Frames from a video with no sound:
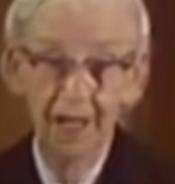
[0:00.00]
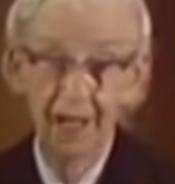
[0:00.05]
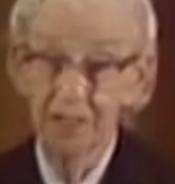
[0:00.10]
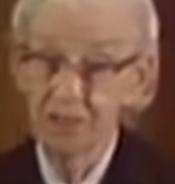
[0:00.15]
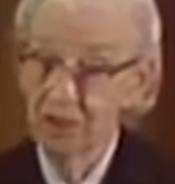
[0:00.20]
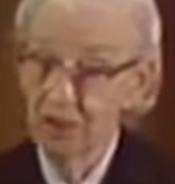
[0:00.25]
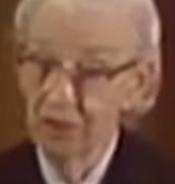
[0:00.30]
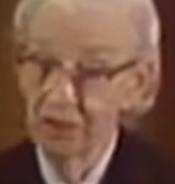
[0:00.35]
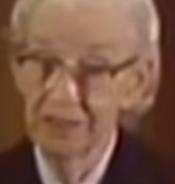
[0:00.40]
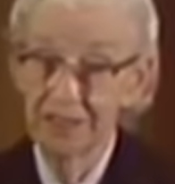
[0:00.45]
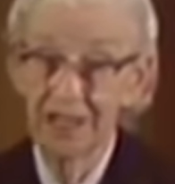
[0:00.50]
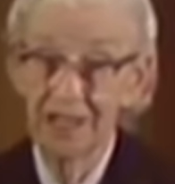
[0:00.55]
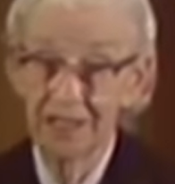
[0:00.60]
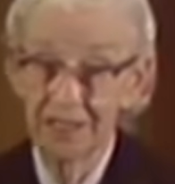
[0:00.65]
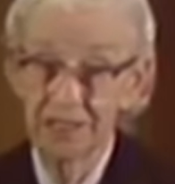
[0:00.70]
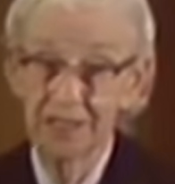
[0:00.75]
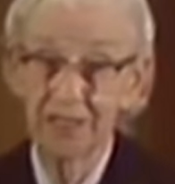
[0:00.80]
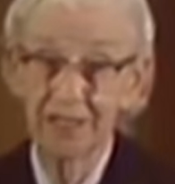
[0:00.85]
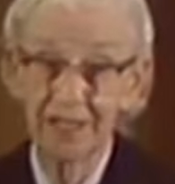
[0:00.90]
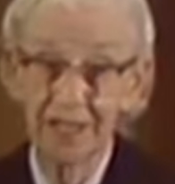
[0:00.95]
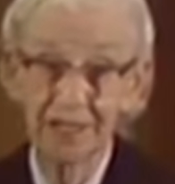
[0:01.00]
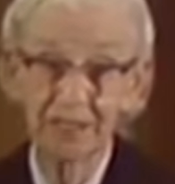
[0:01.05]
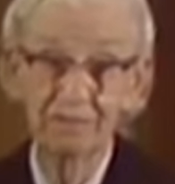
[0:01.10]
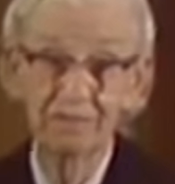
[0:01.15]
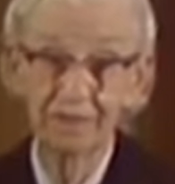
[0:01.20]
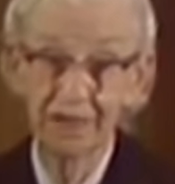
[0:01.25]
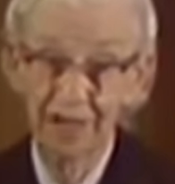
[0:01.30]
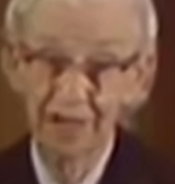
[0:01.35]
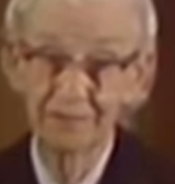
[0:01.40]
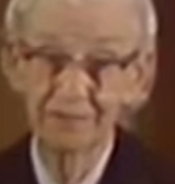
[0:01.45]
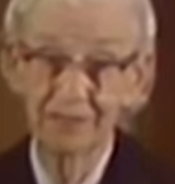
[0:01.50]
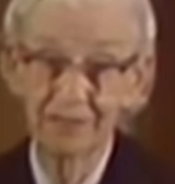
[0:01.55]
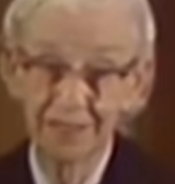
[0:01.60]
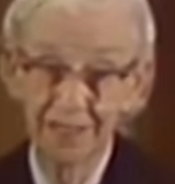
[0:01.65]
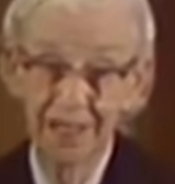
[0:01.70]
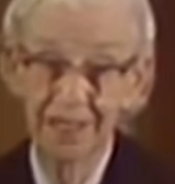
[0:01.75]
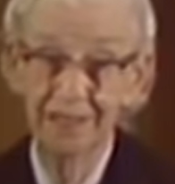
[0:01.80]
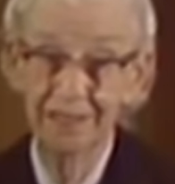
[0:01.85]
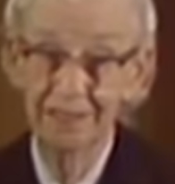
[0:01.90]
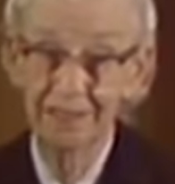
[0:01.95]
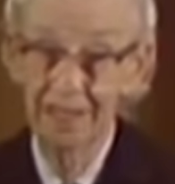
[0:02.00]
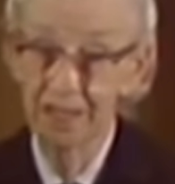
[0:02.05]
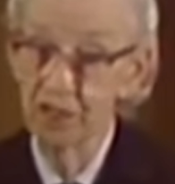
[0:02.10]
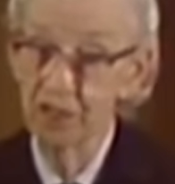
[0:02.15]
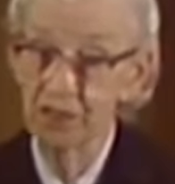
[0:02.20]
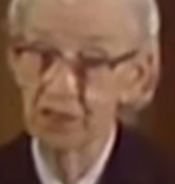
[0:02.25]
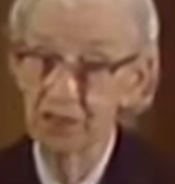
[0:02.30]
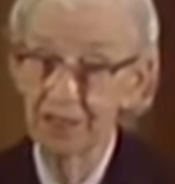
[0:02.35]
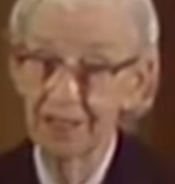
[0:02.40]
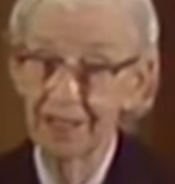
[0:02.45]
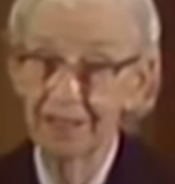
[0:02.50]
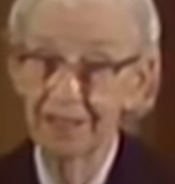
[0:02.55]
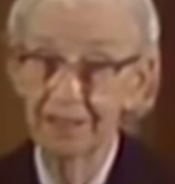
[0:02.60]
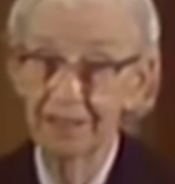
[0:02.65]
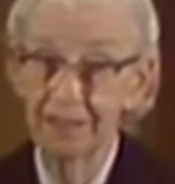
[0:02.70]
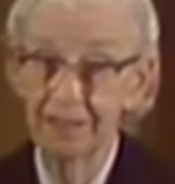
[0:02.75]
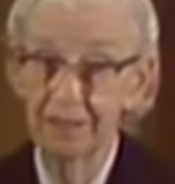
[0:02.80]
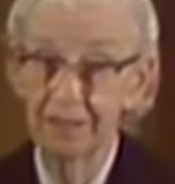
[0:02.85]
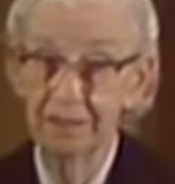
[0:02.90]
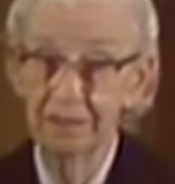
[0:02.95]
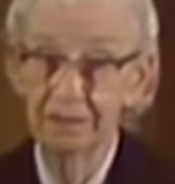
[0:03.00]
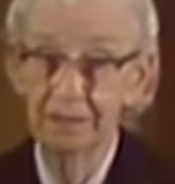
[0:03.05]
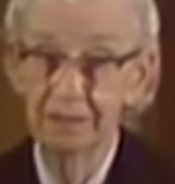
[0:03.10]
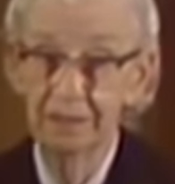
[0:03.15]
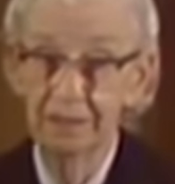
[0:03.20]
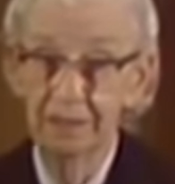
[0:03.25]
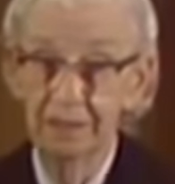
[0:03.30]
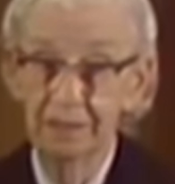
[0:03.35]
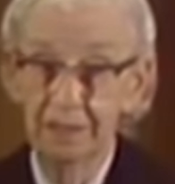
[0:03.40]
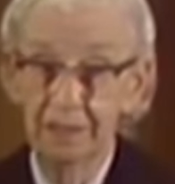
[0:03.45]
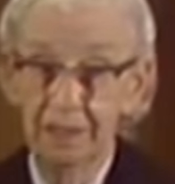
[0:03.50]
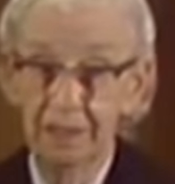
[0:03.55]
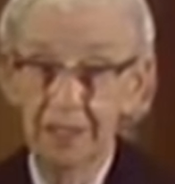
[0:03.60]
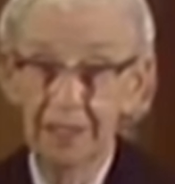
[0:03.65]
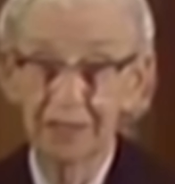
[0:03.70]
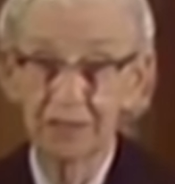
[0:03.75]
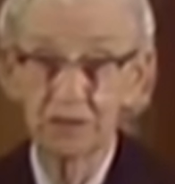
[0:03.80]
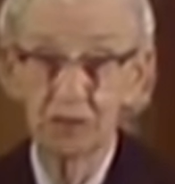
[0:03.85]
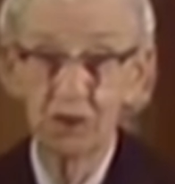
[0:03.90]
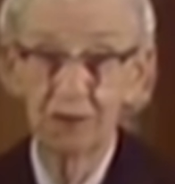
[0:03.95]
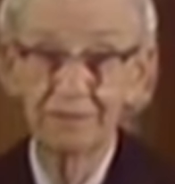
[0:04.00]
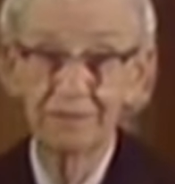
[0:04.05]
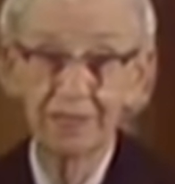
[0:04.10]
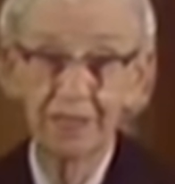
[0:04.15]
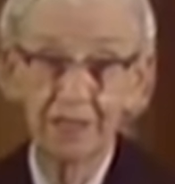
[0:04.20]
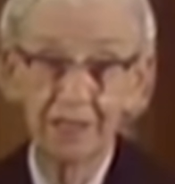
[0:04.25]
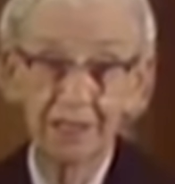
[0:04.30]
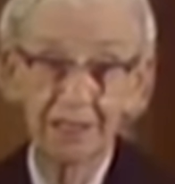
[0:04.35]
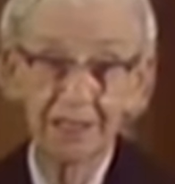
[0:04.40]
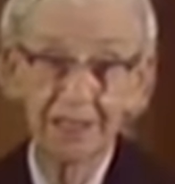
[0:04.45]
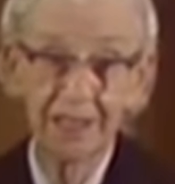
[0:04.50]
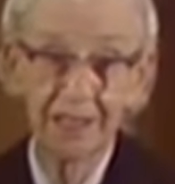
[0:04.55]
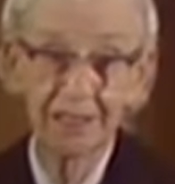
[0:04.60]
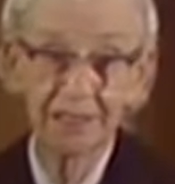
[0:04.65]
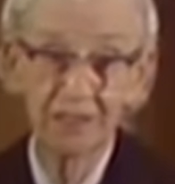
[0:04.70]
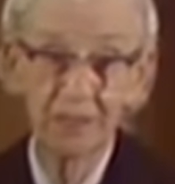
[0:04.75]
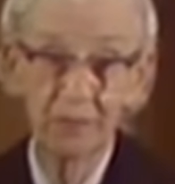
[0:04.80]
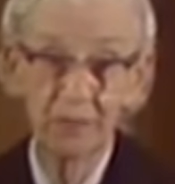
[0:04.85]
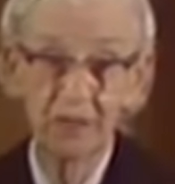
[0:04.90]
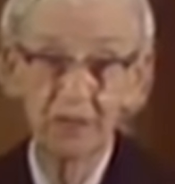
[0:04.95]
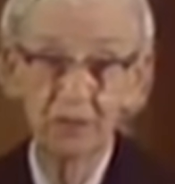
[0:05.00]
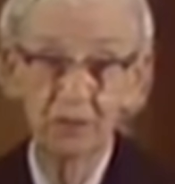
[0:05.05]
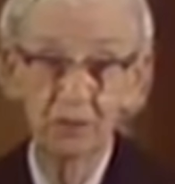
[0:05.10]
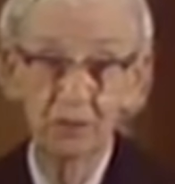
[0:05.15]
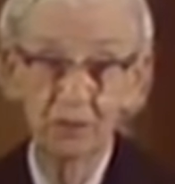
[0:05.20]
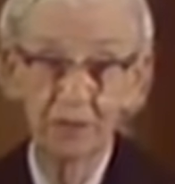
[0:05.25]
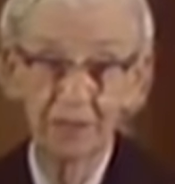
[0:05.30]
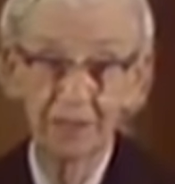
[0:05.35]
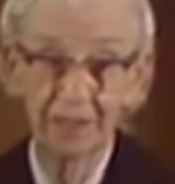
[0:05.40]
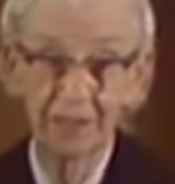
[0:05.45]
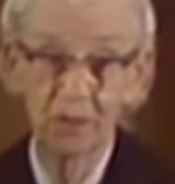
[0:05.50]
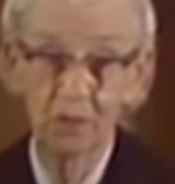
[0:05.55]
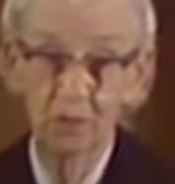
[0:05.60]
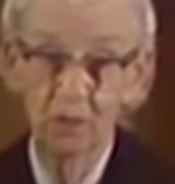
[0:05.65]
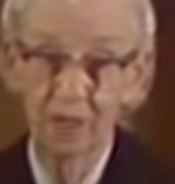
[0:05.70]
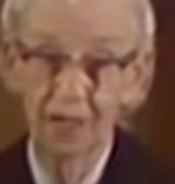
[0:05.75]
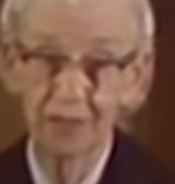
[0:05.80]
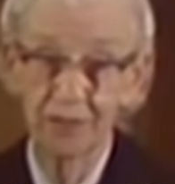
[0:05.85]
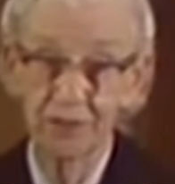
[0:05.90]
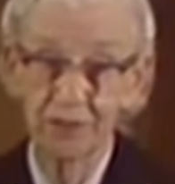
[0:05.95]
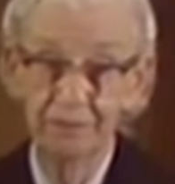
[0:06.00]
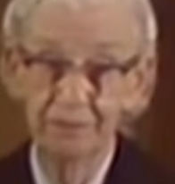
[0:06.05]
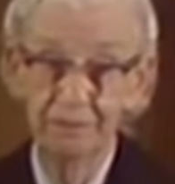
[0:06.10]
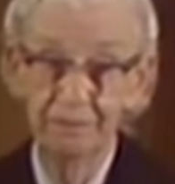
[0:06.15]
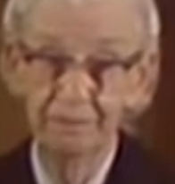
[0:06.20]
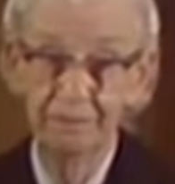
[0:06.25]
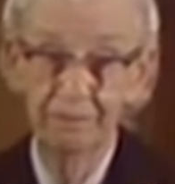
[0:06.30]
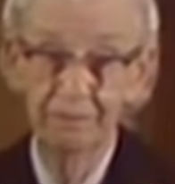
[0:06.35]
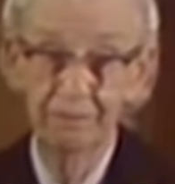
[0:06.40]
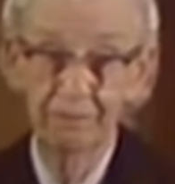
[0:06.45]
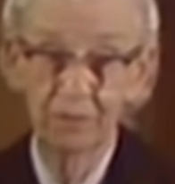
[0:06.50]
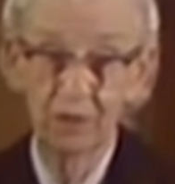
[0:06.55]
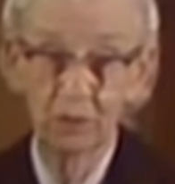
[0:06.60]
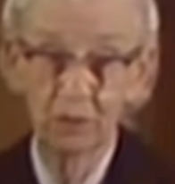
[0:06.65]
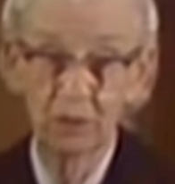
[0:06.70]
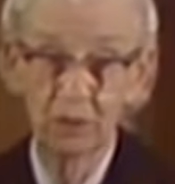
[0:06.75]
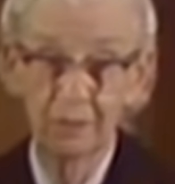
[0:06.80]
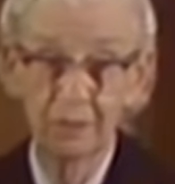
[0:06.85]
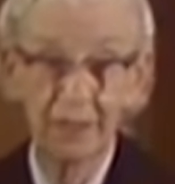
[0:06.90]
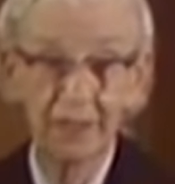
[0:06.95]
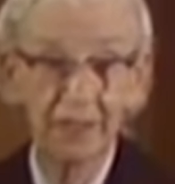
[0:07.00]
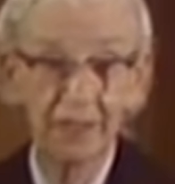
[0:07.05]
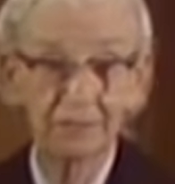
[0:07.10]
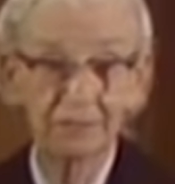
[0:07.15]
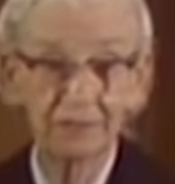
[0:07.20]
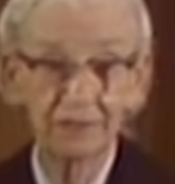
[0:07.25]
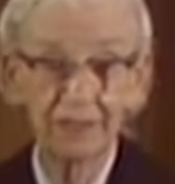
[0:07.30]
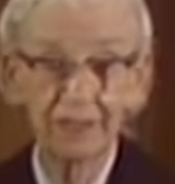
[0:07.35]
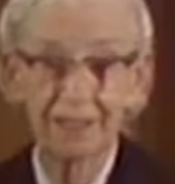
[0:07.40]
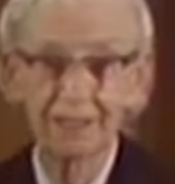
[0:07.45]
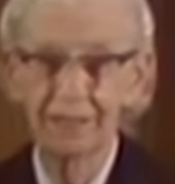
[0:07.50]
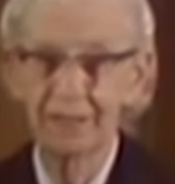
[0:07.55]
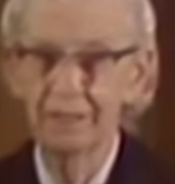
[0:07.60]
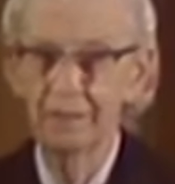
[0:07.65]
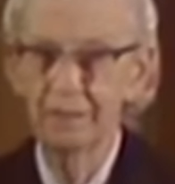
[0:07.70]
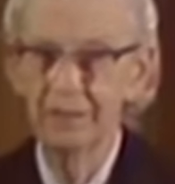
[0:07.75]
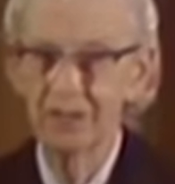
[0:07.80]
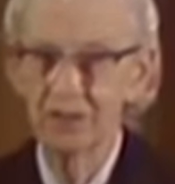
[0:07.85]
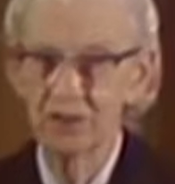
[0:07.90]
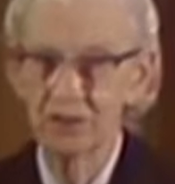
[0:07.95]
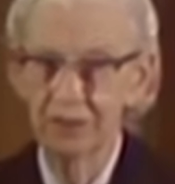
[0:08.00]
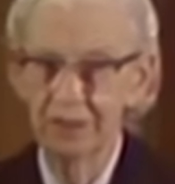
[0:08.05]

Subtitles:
And it's going to take us the next 5 to 10 years to get there. And it's awfully hard to get somebody to do it on their watch when the payoff will not come this